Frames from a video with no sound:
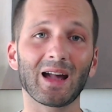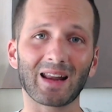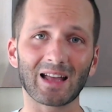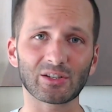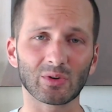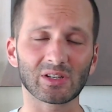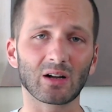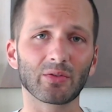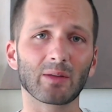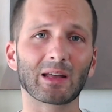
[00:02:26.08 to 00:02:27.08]
And as a
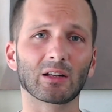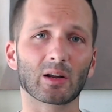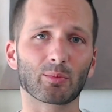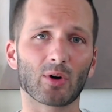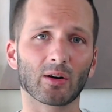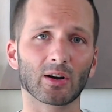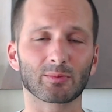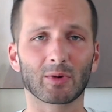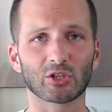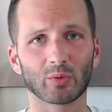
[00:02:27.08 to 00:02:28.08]
result, they made a lot of
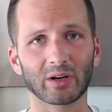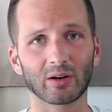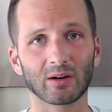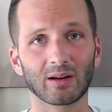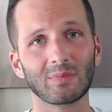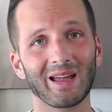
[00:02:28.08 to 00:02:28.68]
progress much quicker.